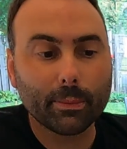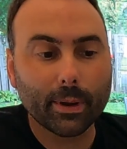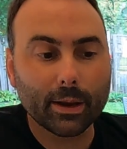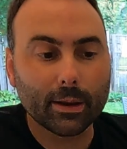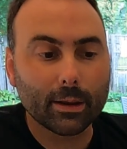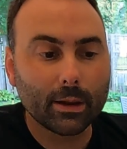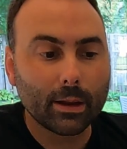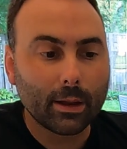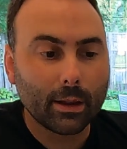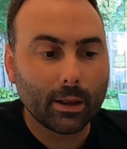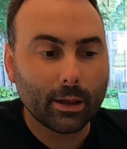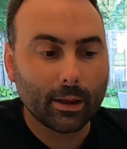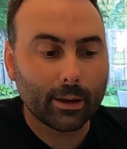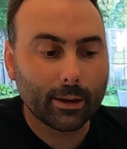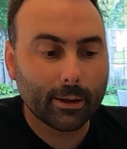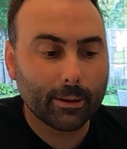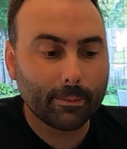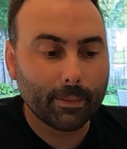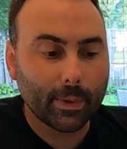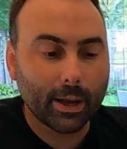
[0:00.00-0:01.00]
but
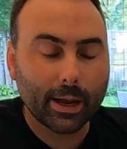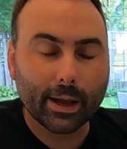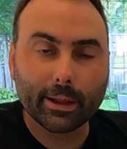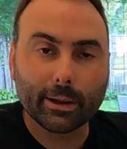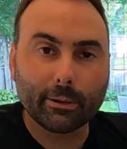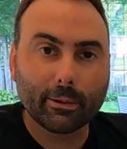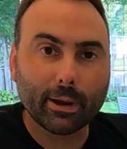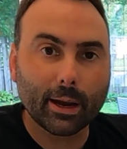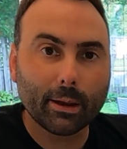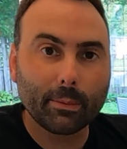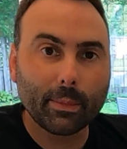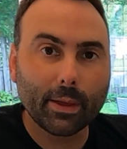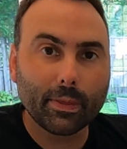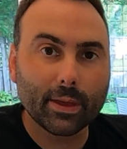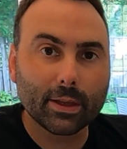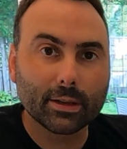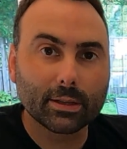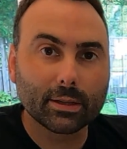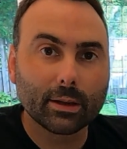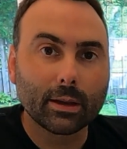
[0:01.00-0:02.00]
highly recommend
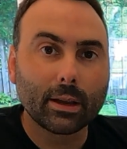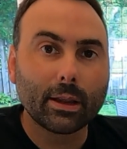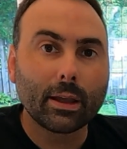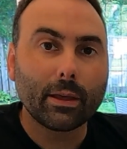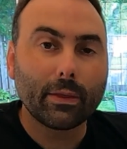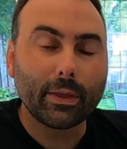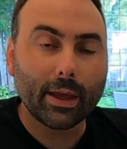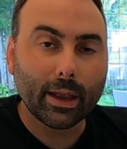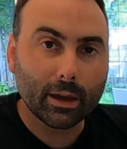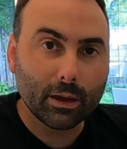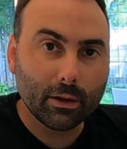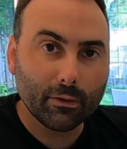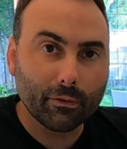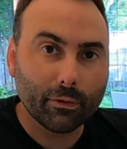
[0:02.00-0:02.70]
this. Thank you